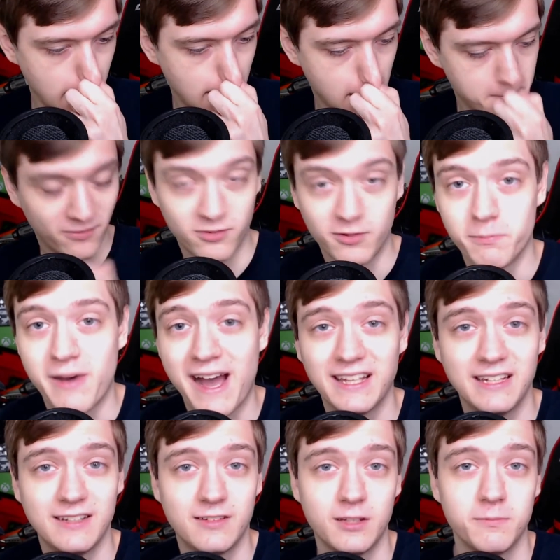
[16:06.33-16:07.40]
Um, it's to buy
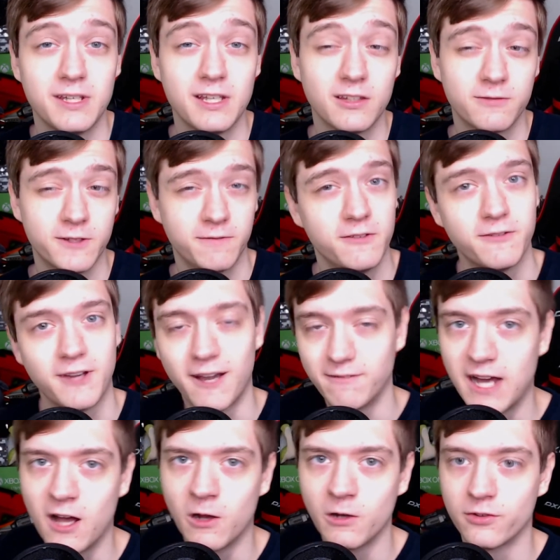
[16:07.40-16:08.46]
E T Bs. fifty-five
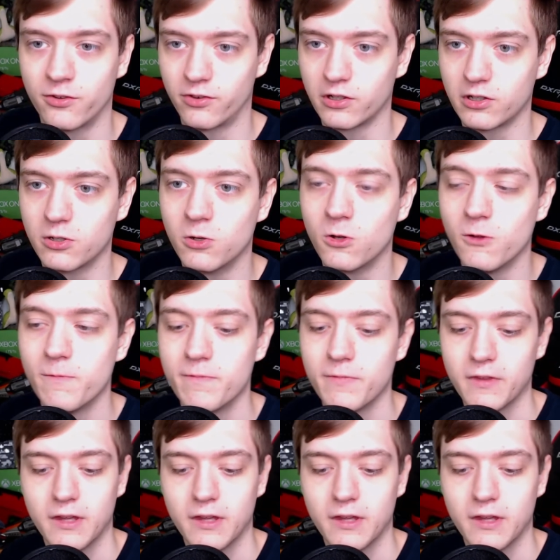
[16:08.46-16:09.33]
dollars is the goal.